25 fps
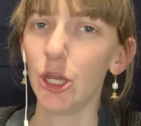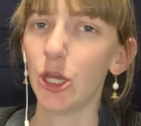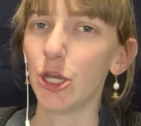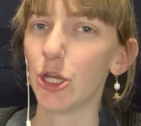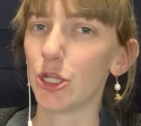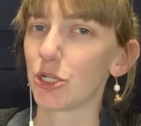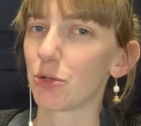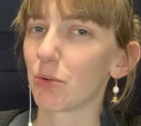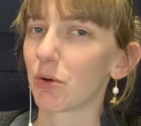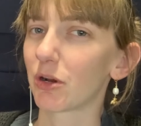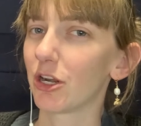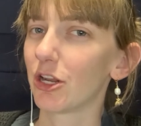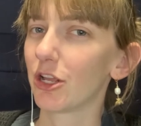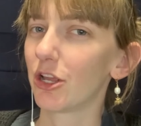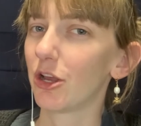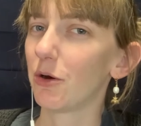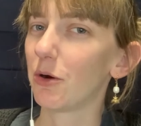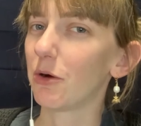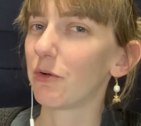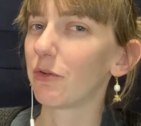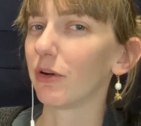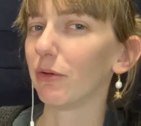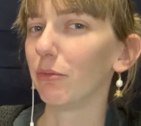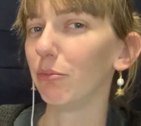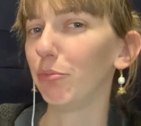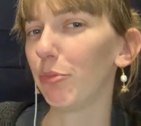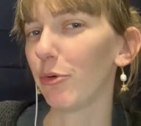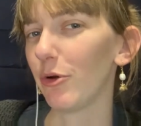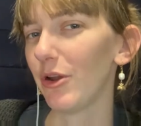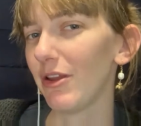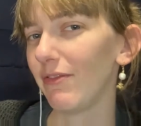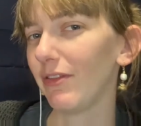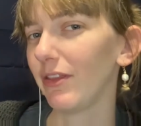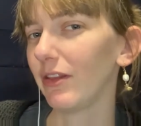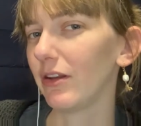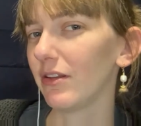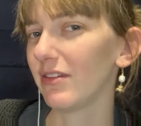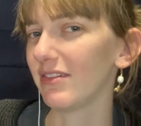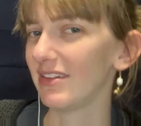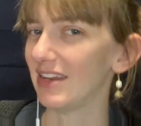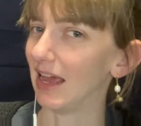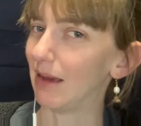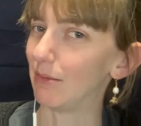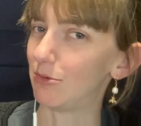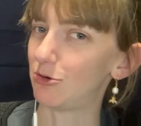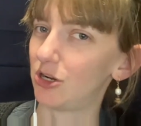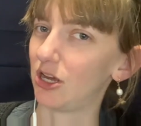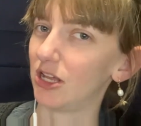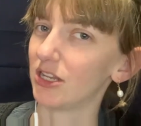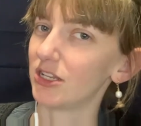So we're going to go over brief little
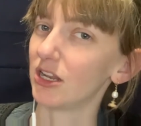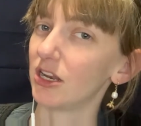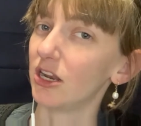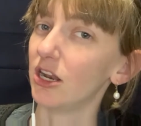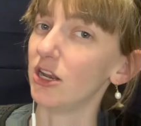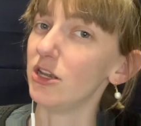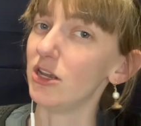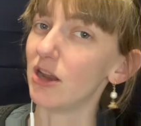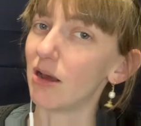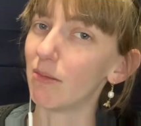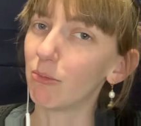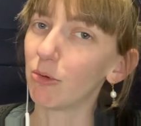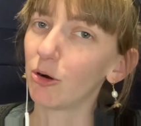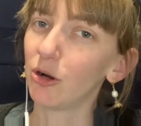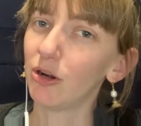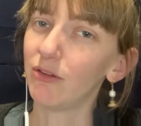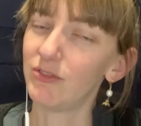snapshots on a number